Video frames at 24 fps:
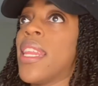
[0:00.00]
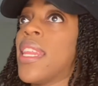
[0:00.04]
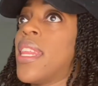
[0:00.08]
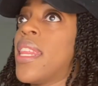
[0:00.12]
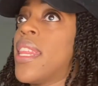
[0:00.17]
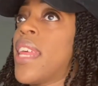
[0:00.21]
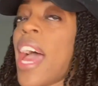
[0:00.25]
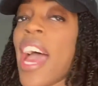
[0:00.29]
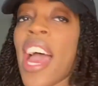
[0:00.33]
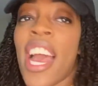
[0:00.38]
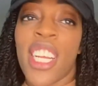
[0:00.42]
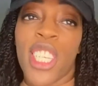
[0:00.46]

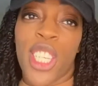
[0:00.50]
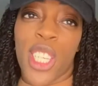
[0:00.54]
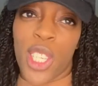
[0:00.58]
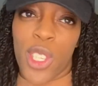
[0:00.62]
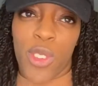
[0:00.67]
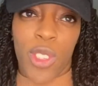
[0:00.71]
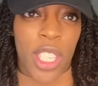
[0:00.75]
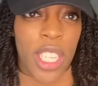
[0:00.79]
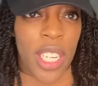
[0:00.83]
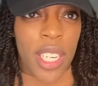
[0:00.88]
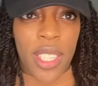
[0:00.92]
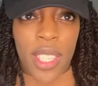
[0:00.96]
that
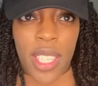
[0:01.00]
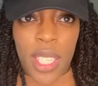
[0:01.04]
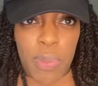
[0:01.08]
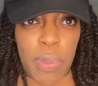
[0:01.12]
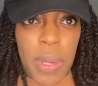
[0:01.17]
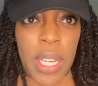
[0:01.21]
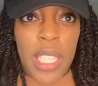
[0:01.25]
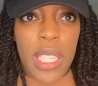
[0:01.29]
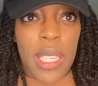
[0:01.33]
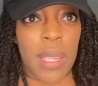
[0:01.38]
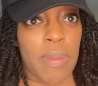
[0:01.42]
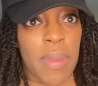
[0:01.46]
just didn't
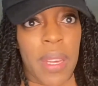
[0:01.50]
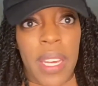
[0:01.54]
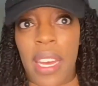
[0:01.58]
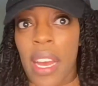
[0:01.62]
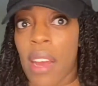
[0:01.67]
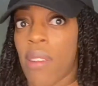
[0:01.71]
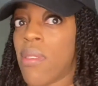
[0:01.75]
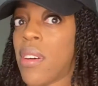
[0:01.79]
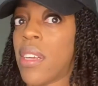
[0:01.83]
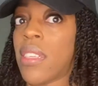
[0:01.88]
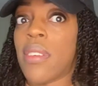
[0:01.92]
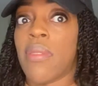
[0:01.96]
speak to me. I
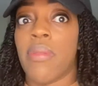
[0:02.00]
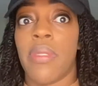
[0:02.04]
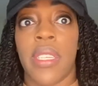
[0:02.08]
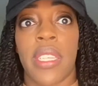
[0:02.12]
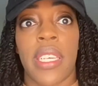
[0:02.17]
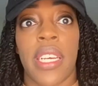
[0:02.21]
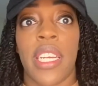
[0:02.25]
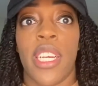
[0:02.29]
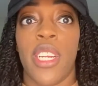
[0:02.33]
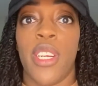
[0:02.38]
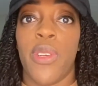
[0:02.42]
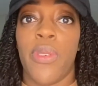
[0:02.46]
wasn't really
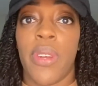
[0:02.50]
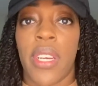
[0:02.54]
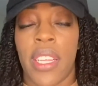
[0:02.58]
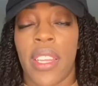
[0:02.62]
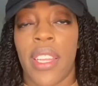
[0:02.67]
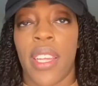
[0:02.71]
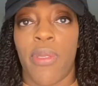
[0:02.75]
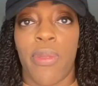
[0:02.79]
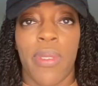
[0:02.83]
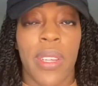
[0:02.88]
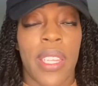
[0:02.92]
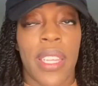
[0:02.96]
gonna do
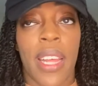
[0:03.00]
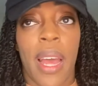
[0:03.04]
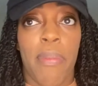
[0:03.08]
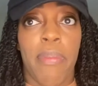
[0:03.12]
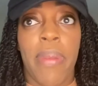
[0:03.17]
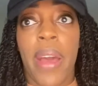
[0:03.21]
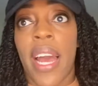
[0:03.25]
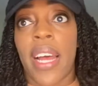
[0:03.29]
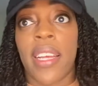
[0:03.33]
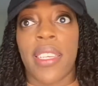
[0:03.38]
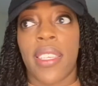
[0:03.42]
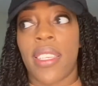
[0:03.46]
anything with that
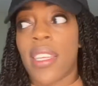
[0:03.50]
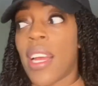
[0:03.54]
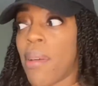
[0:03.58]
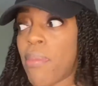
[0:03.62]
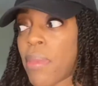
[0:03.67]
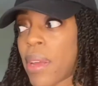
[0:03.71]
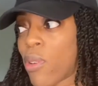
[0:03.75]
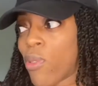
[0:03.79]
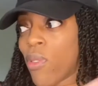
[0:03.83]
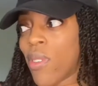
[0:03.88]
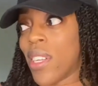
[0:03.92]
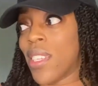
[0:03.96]
past. I
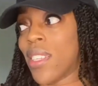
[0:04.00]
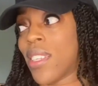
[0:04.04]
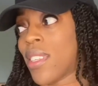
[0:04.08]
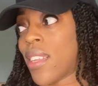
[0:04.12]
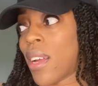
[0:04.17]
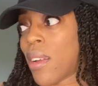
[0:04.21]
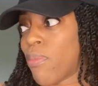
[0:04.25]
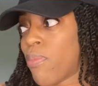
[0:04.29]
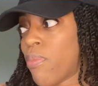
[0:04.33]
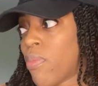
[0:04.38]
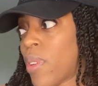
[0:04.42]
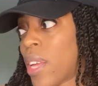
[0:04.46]
mean, once I
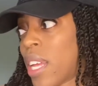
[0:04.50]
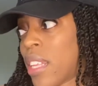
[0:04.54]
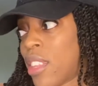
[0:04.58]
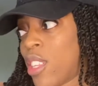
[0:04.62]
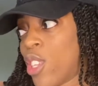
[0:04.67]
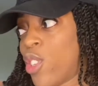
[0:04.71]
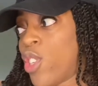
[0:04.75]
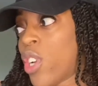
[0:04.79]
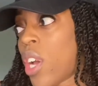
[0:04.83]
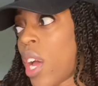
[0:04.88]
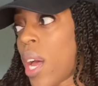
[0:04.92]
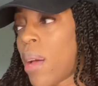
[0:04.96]
get the
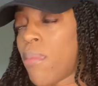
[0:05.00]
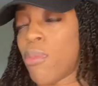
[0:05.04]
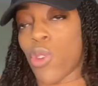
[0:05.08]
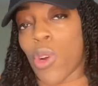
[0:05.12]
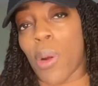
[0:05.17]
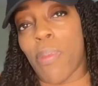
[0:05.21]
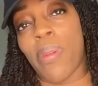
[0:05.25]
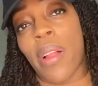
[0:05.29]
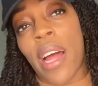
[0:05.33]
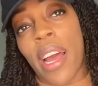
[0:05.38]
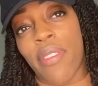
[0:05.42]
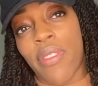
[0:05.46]
jobs or
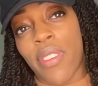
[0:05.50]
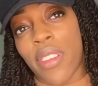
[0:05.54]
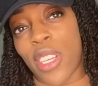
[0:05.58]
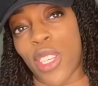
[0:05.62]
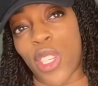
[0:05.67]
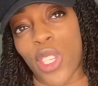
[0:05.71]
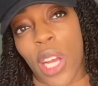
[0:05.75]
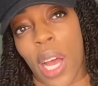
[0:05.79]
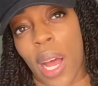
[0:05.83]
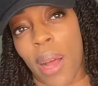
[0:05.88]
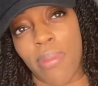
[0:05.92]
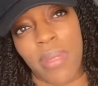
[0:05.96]
apply for the
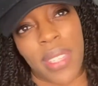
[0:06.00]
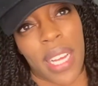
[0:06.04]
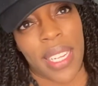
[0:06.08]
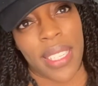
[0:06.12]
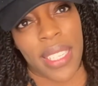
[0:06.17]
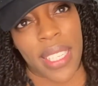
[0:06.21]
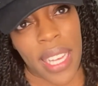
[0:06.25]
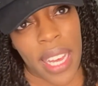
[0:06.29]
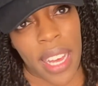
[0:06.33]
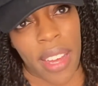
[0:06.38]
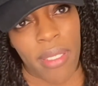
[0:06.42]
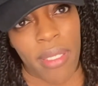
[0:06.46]
jobs,
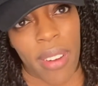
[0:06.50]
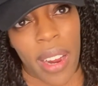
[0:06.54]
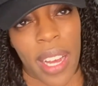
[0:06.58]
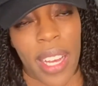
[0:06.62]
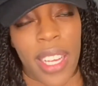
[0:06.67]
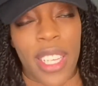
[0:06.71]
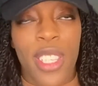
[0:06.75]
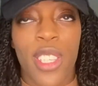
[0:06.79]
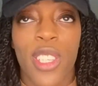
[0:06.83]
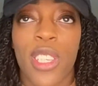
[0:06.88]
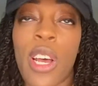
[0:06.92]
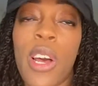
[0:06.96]
that's it,
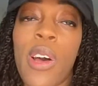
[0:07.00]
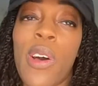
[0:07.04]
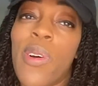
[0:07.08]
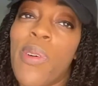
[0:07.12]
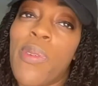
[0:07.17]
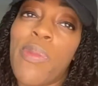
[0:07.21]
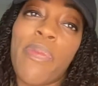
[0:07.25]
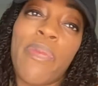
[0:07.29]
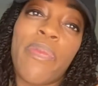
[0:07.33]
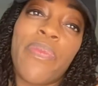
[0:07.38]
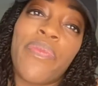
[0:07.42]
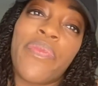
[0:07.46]
right?
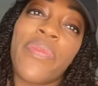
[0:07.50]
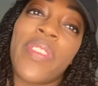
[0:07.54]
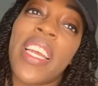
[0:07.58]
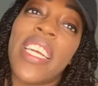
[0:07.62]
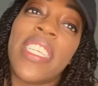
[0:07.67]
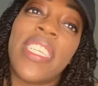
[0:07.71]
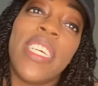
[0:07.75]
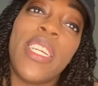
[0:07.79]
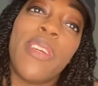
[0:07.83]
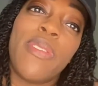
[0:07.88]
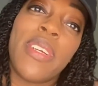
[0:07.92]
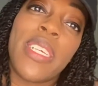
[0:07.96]
So it
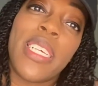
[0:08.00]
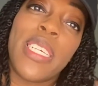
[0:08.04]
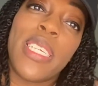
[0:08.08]
didn't really